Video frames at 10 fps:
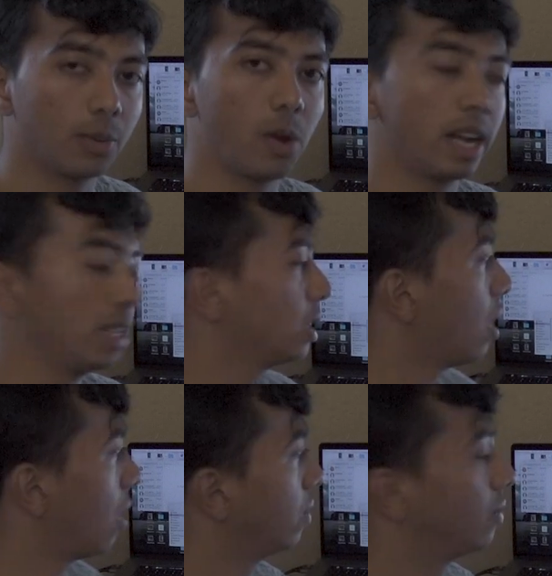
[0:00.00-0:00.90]
advantage
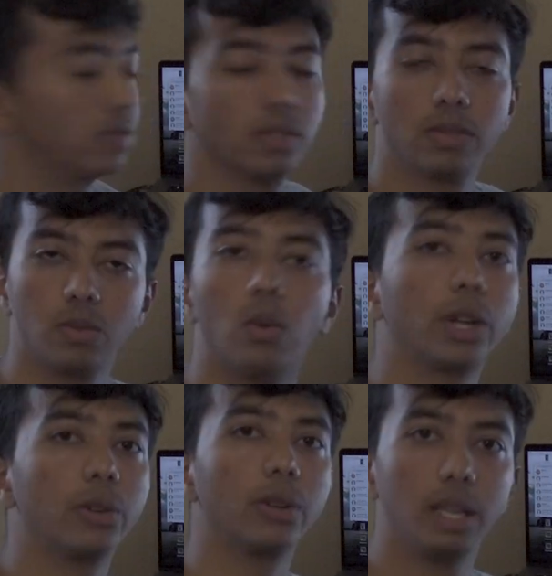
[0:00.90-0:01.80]
of
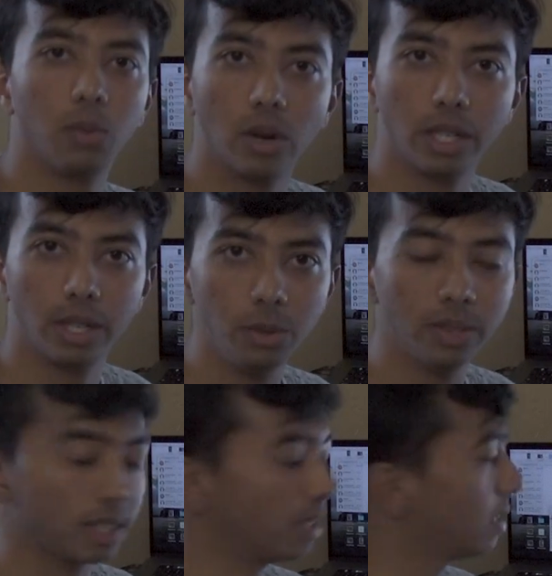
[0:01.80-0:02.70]
what you really want to do
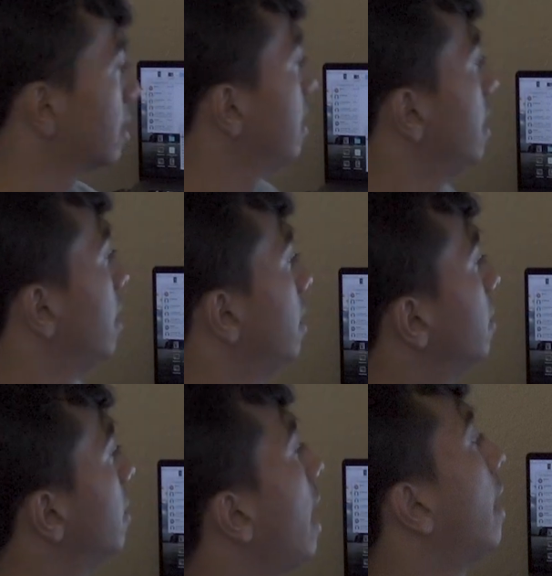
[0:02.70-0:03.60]
with this,
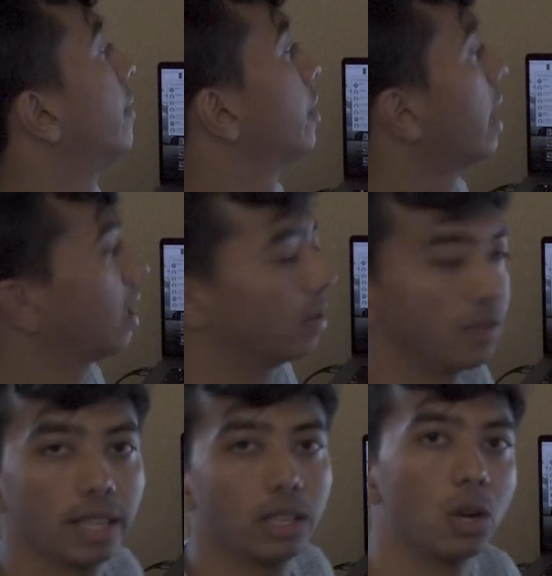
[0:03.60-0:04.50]
you have to kind of
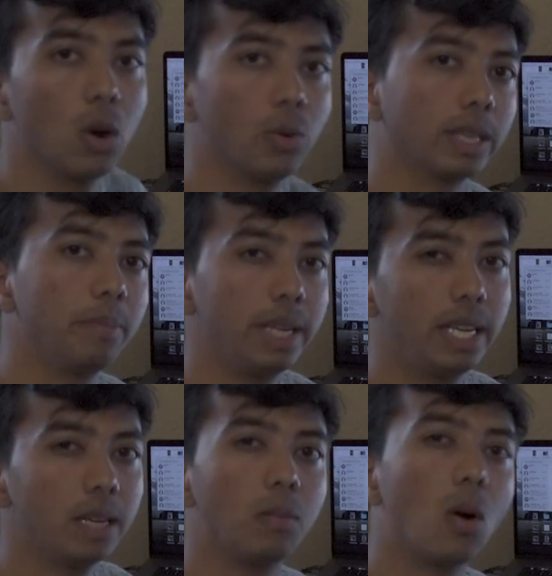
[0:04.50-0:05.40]
either go with the
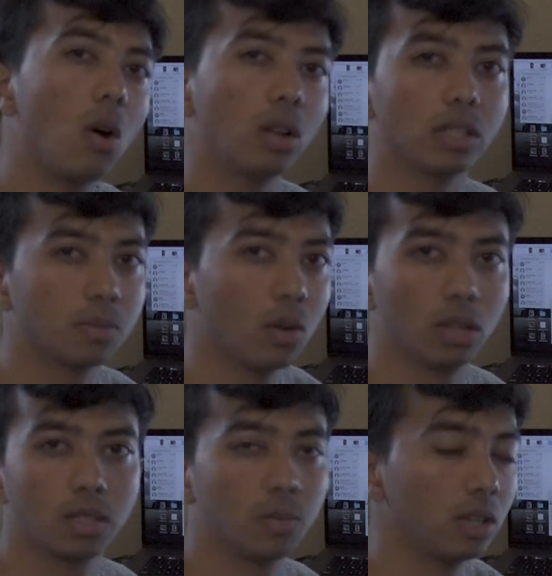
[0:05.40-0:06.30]
medium or the
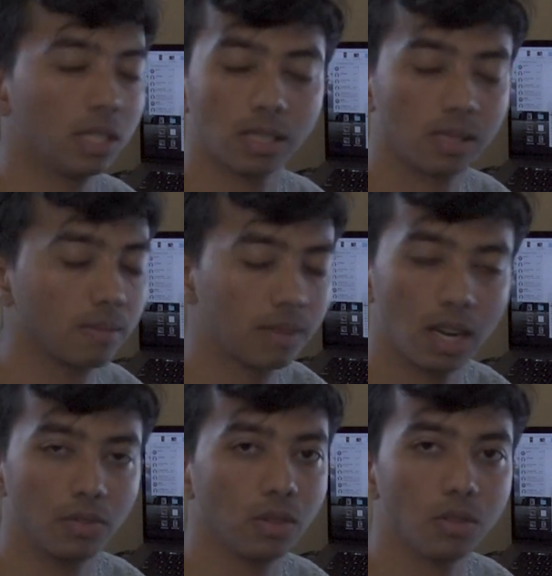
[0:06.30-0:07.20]
small. The small is just
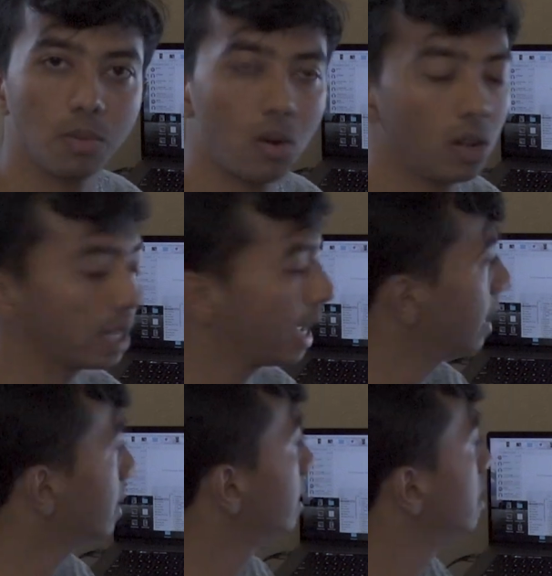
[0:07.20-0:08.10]
kind of too small again.